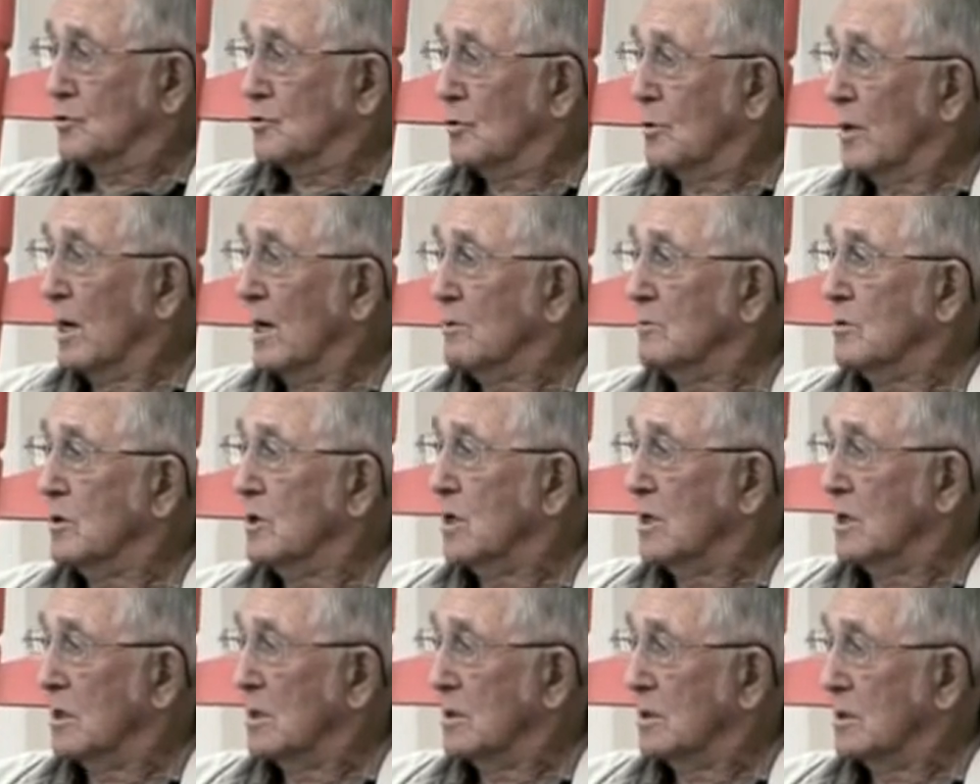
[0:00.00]
around
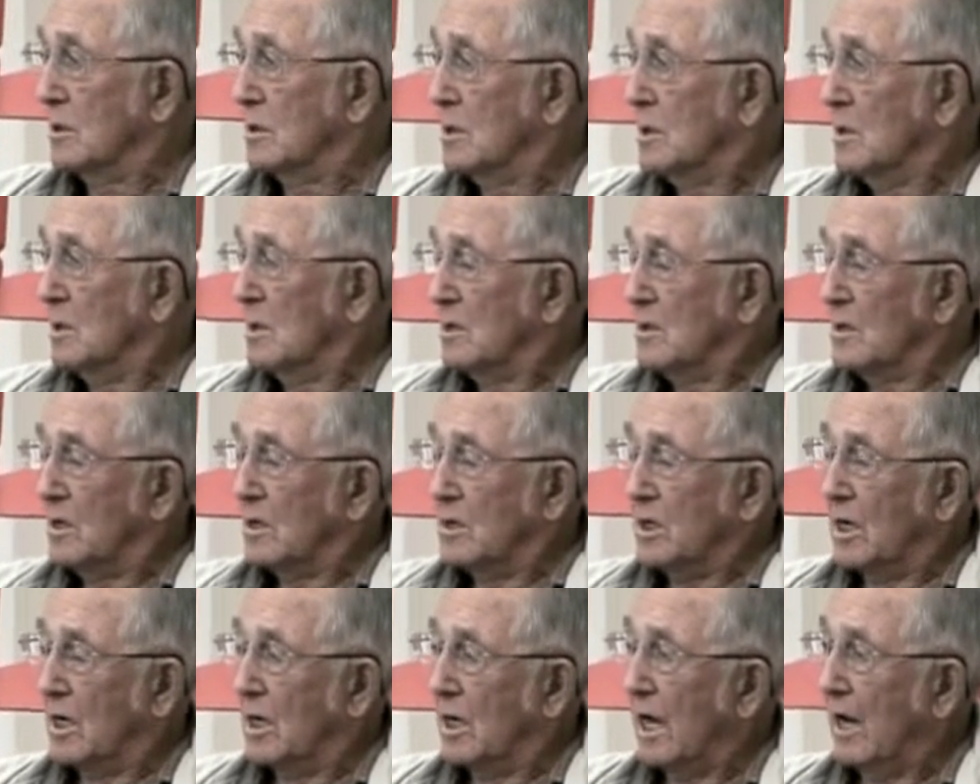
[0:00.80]
the inlet. They
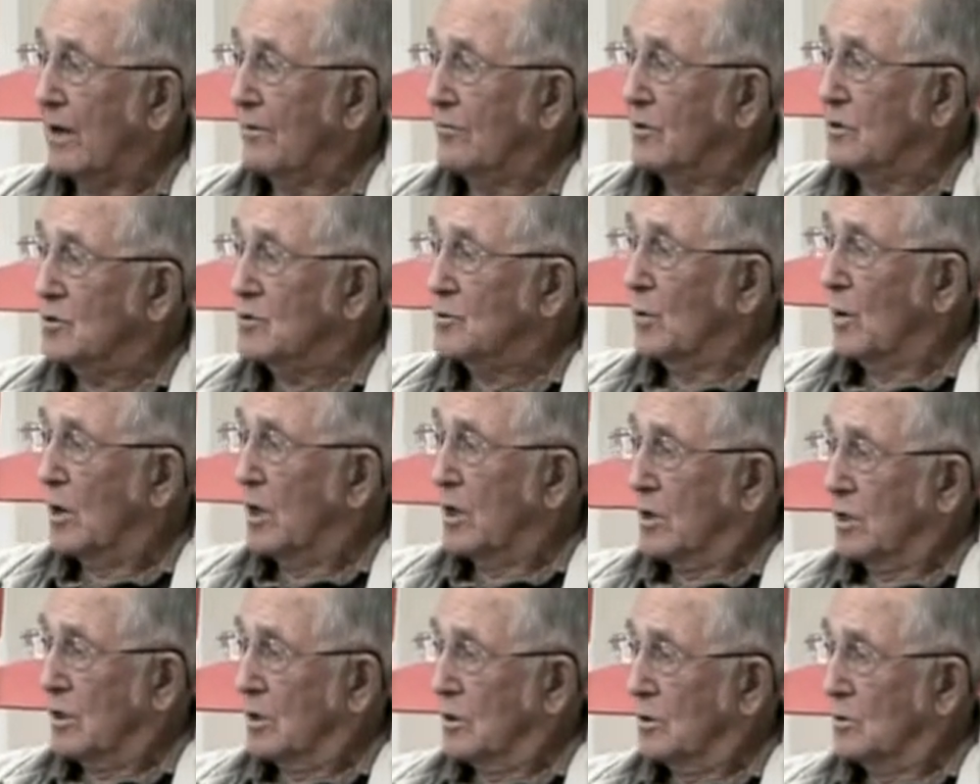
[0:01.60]
didn't have these
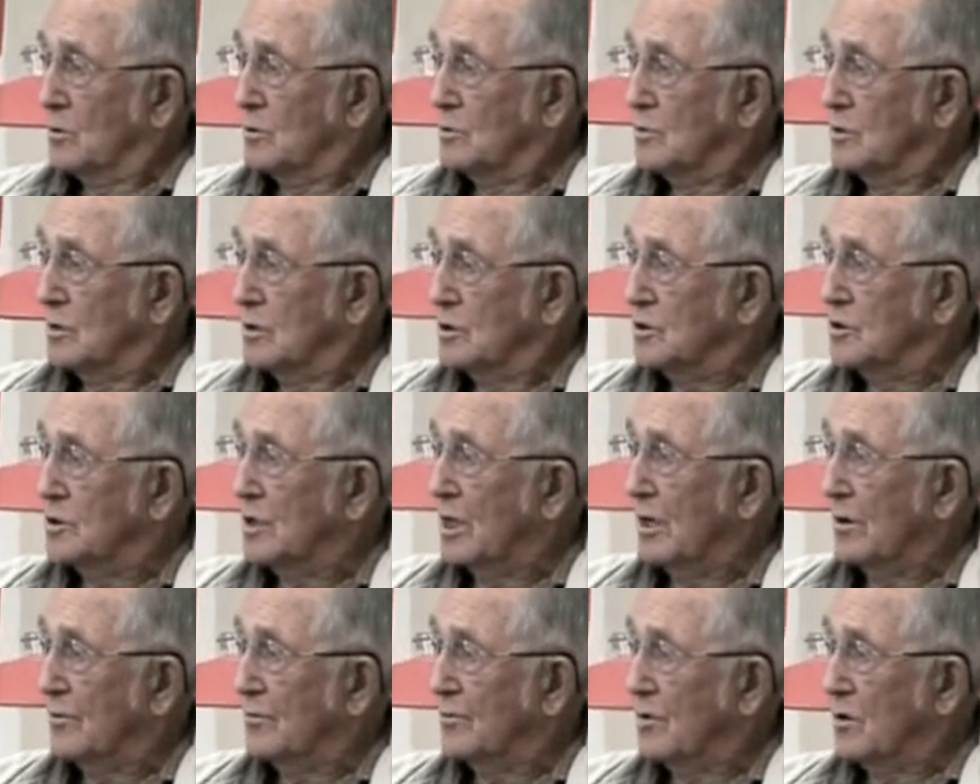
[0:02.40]
radios and
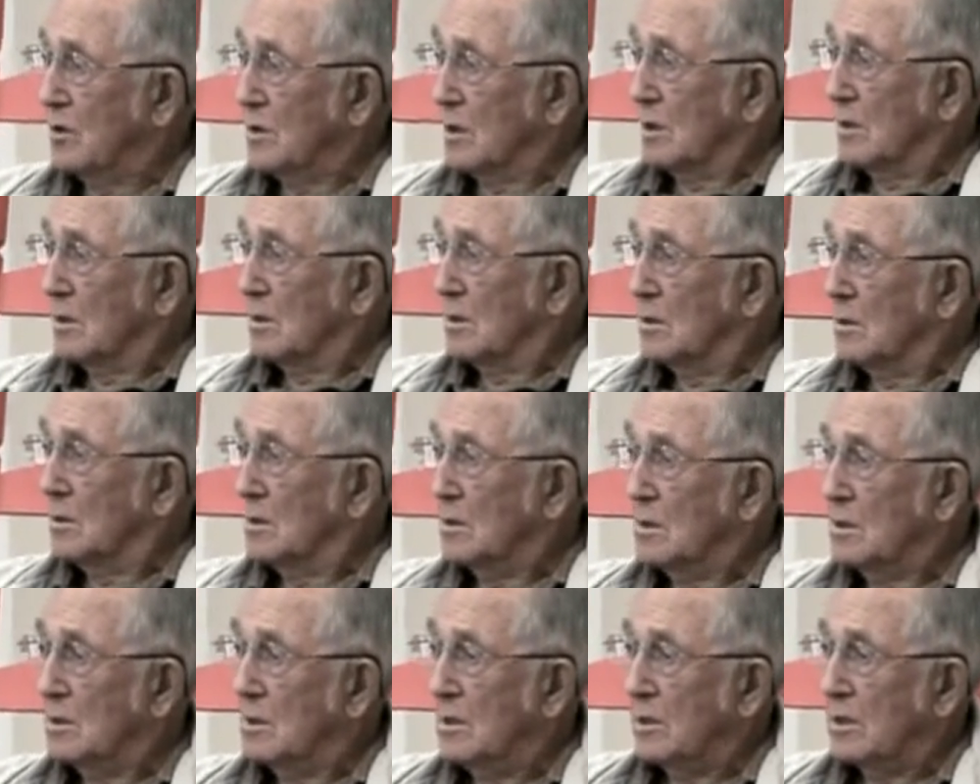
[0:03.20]
stuff then
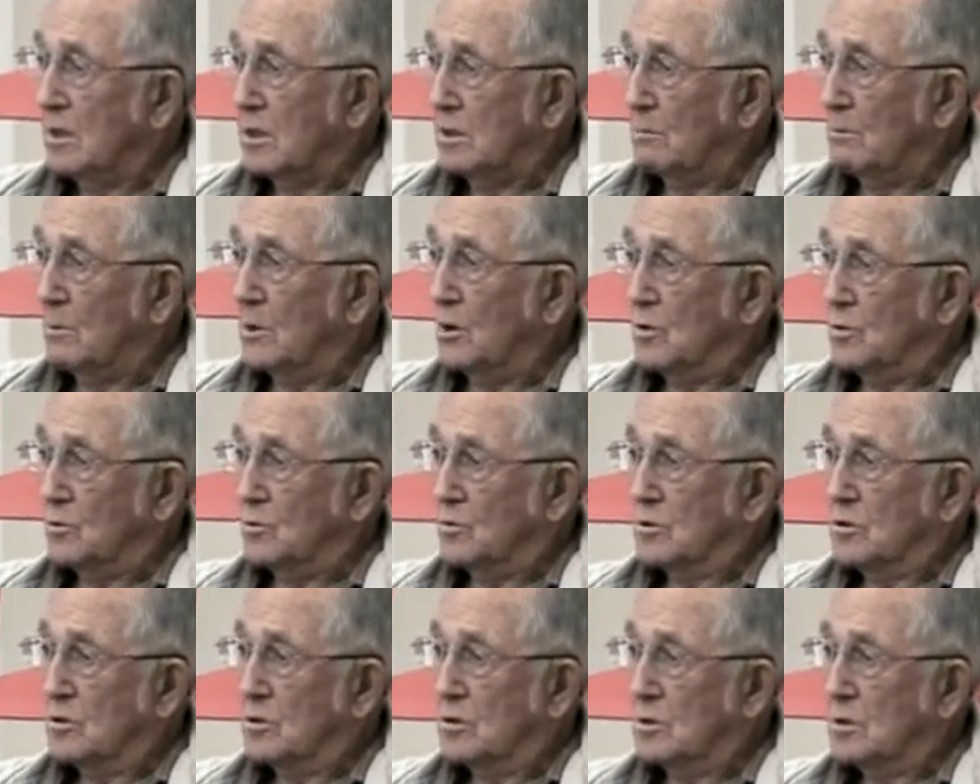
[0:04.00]
in
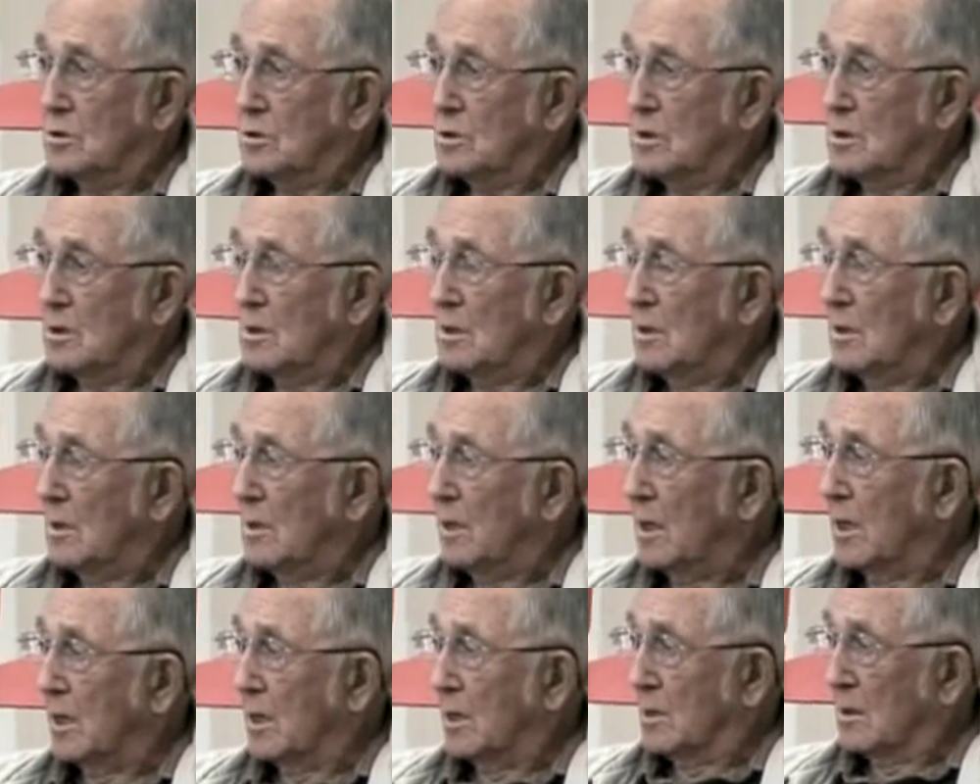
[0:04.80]
boats.
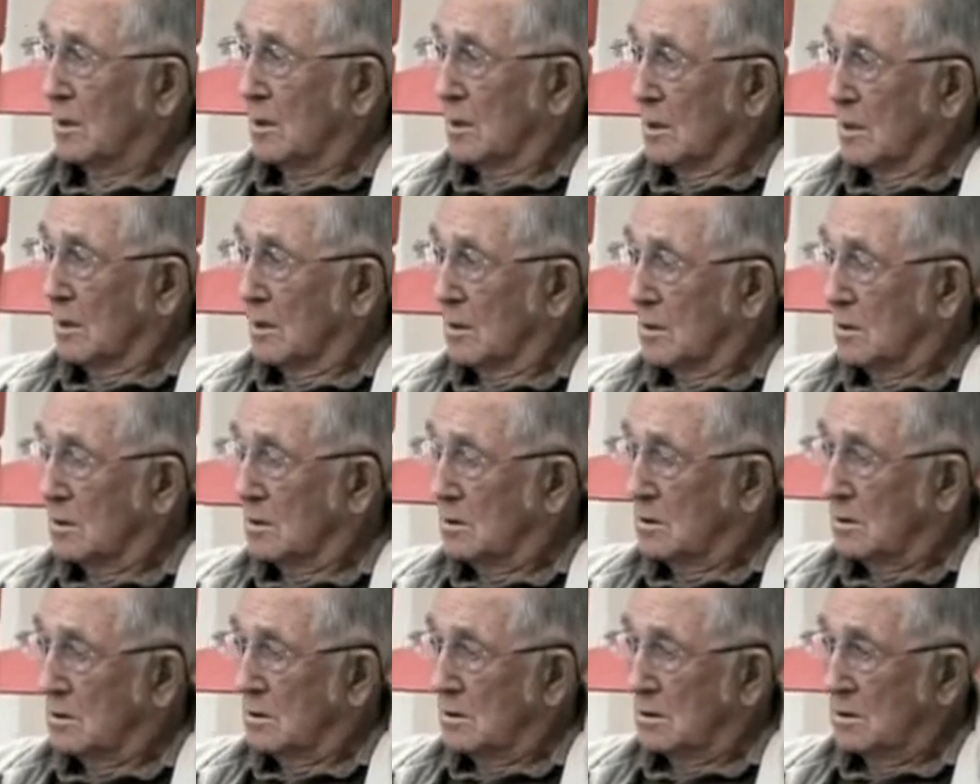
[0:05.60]
And uh,
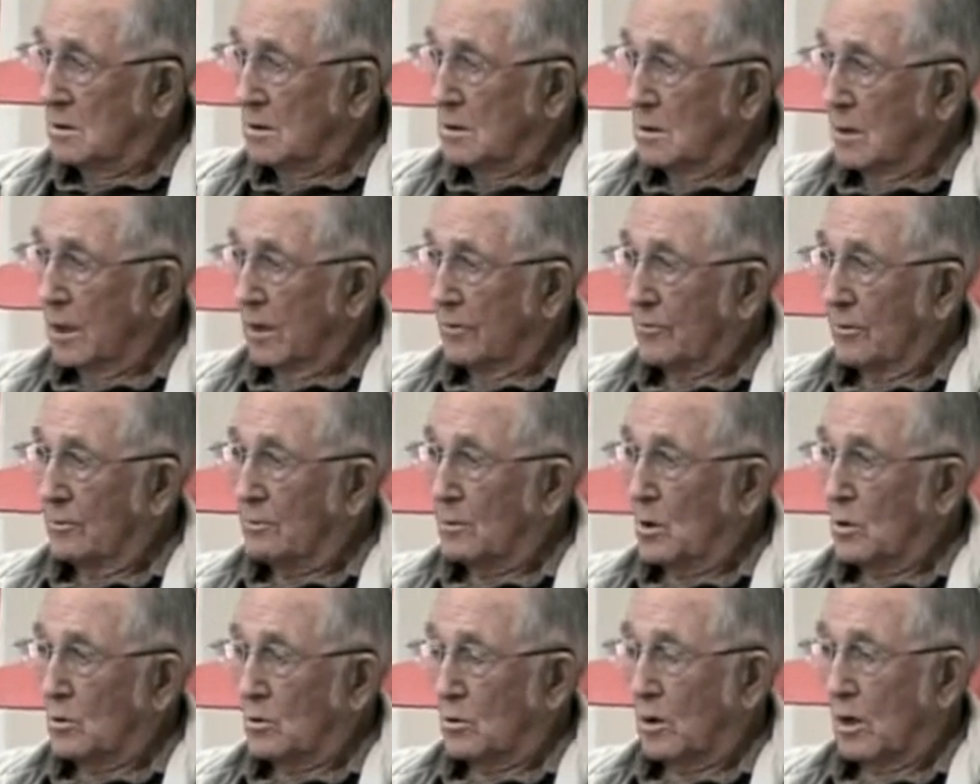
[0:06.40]
if a
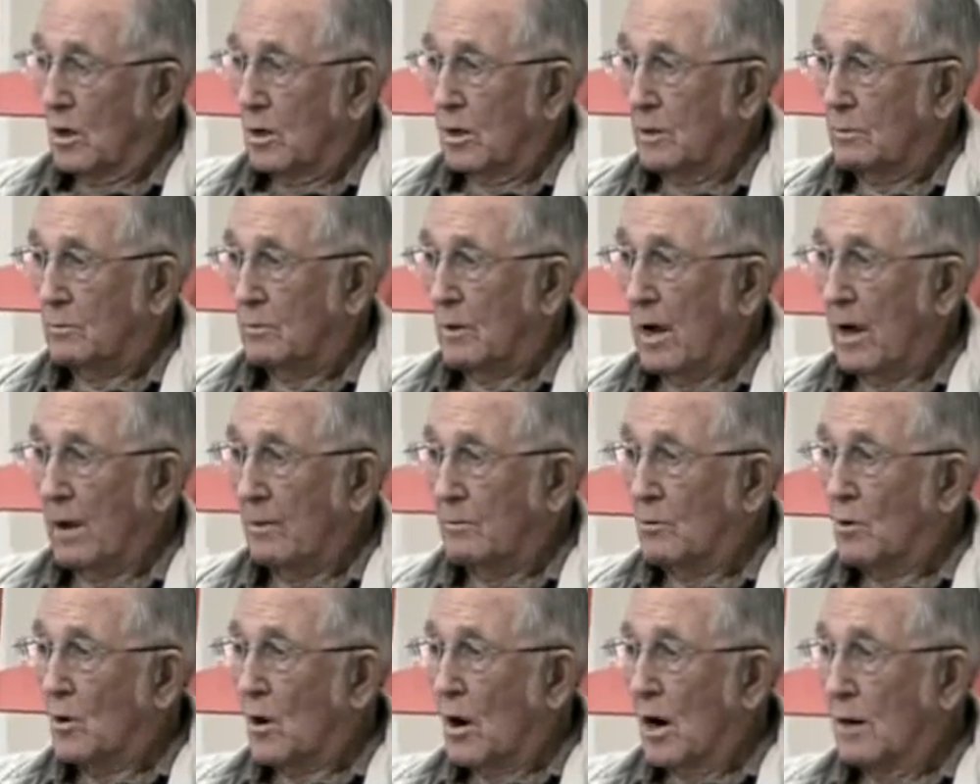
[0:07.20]
boat got, it
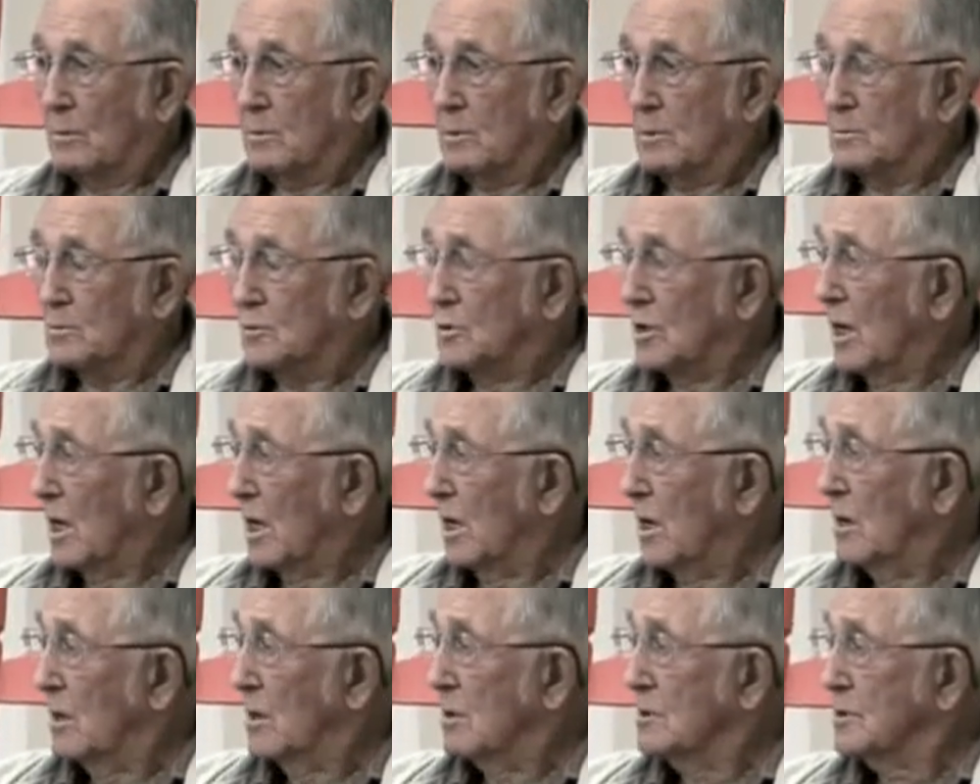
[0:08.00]
had problems
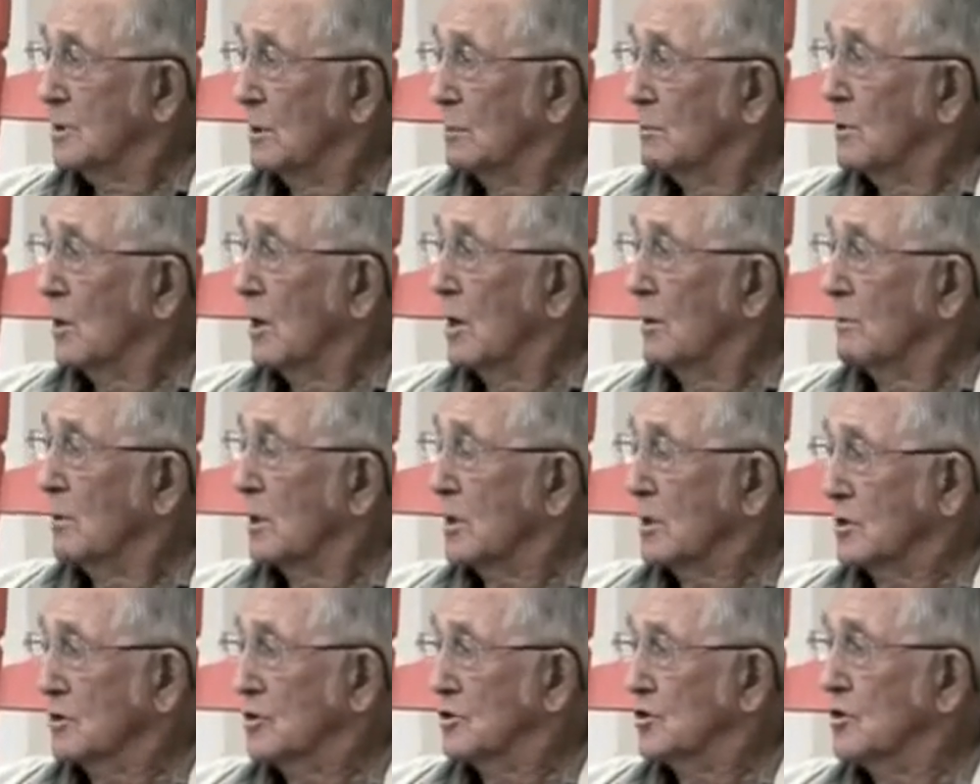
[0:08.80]
there, sometimes they
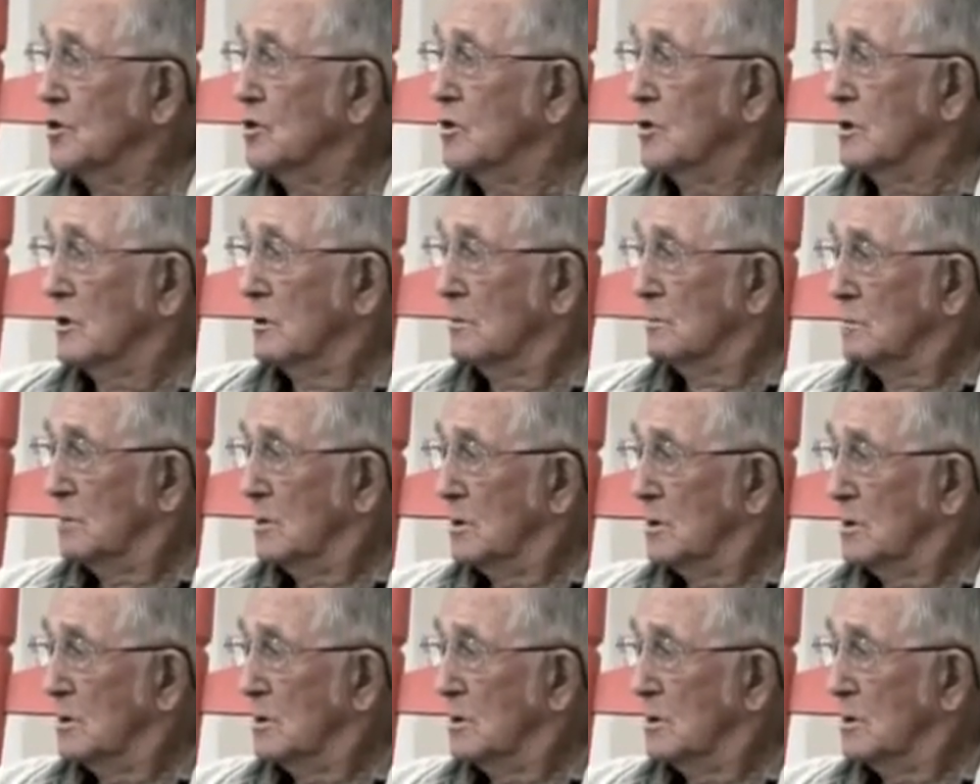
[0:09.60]
could see them